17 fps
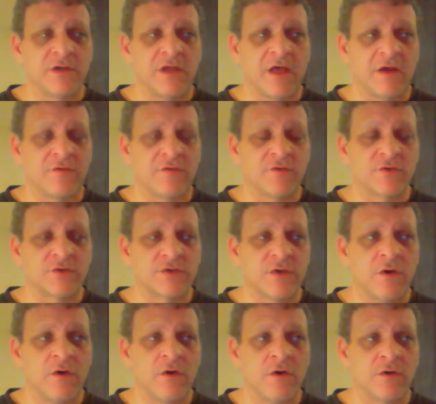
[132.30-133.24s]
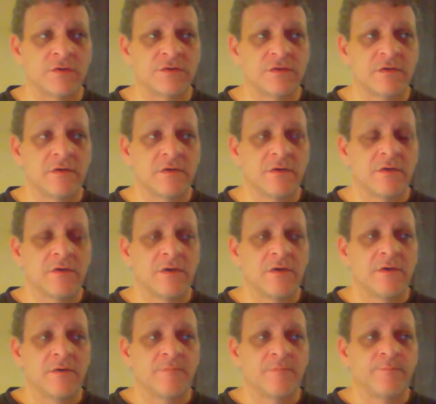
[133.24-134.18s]
lot of those songs.
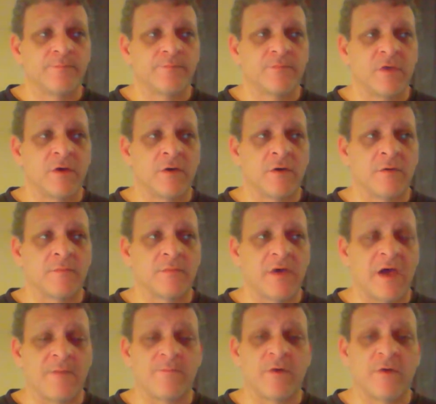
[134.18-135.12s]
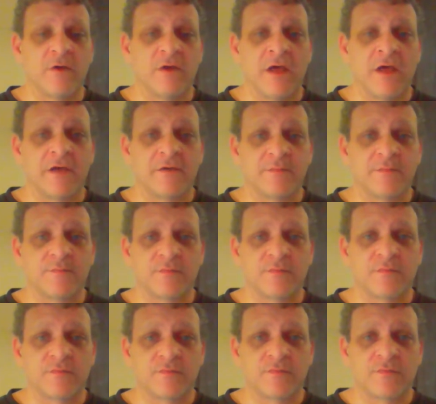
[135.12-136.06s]
I felt like
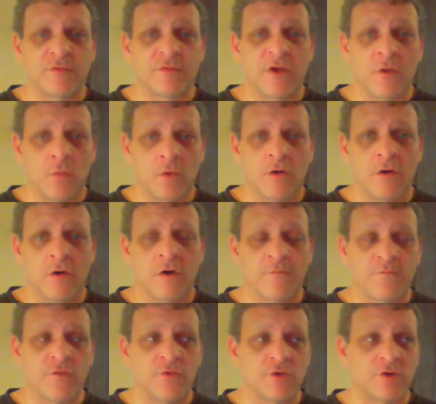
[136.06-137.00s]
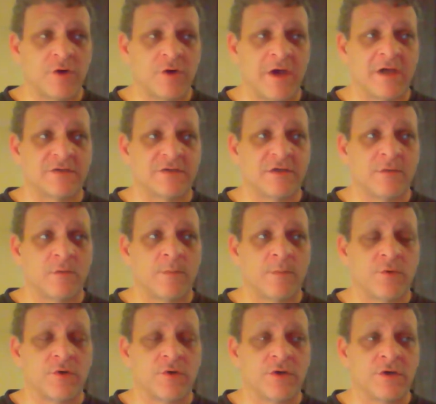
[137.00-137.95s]
there were a few tracks that were
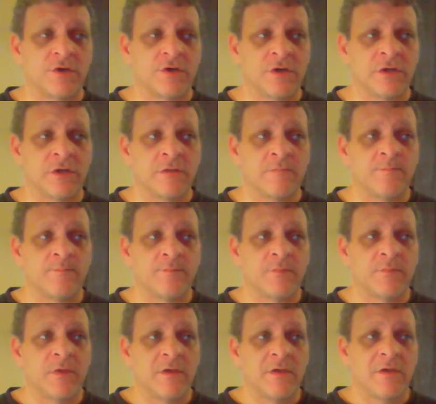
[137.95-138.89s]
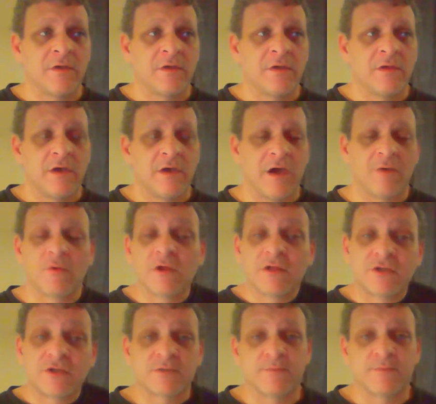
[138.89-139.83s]
pretty good. I
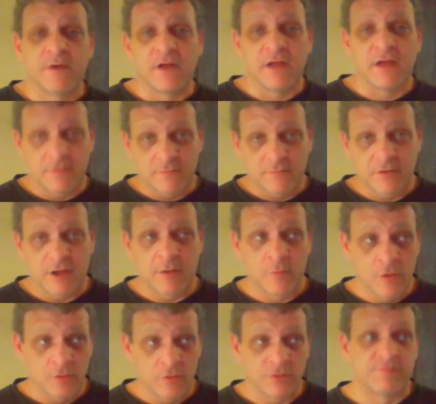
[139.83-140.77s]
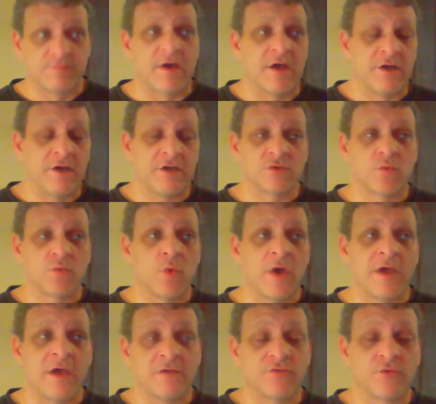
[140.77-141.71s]
really just felt like Gabriel was finding his
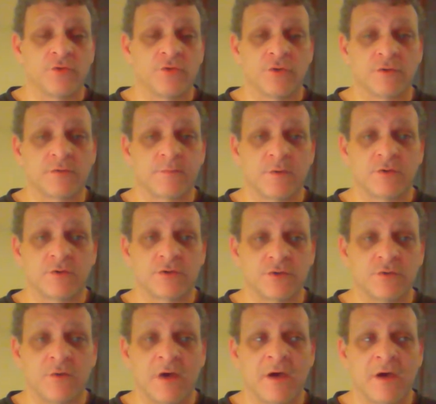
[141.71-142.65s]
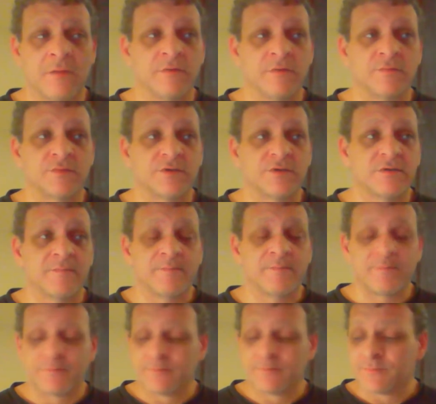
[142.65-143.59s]
way through those first two albums.
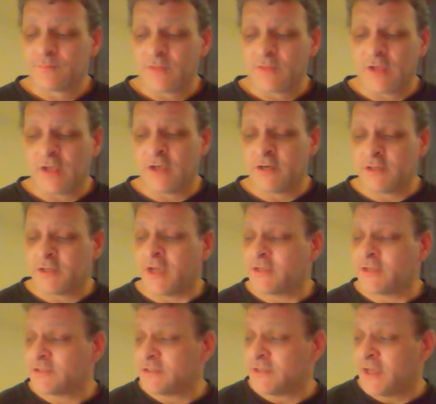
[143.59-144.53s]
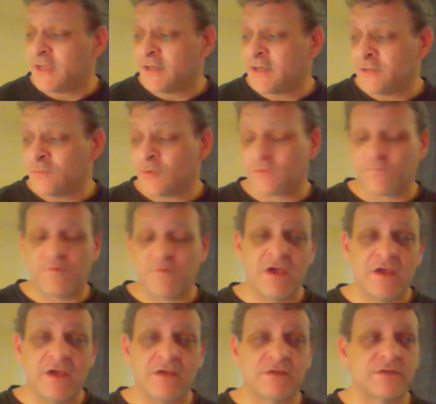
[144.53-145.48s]
And in 1980 with
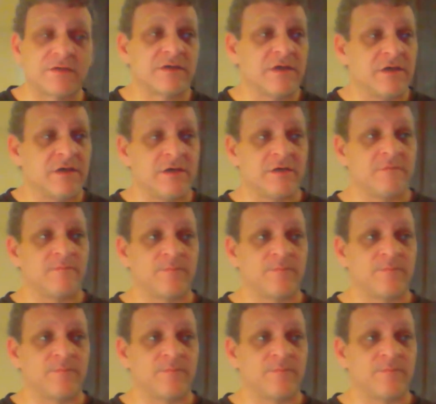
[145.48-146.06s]
Face, he